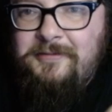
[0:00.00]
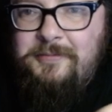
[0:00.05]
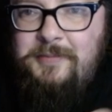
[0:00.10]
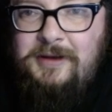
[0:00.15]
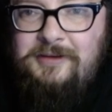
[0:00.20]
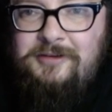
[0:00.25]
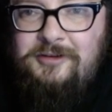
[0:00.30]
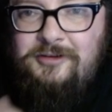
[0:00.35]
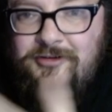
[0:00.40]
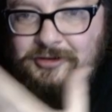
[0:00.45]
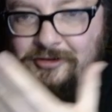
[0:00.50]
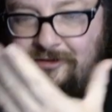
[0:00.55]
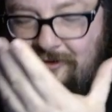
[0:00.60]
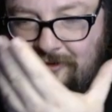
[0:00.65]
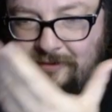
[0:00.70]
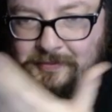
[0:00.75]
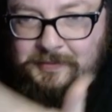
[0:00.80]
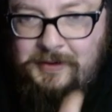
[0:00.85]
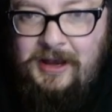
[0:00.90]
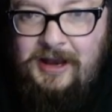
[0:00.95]
messages,
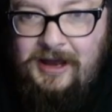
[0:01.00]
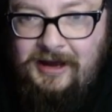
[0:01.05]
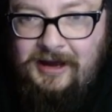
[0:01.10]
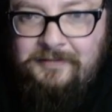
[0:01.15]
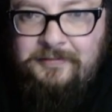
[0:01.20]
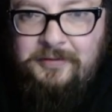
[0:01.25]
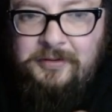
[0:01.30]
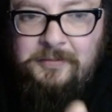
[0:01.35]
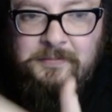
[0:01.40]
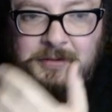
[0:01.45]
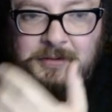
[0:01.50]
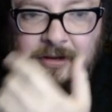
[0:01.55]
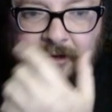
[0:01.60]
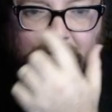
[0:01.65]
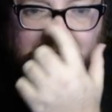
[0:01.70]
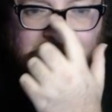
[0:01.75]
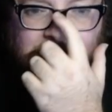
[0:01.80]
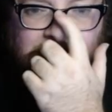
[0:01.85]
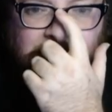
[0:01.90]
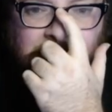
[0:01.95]
you better have them,
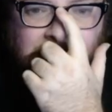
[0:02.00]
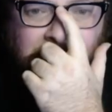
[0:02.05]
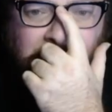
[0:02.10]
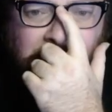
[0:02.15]
basically.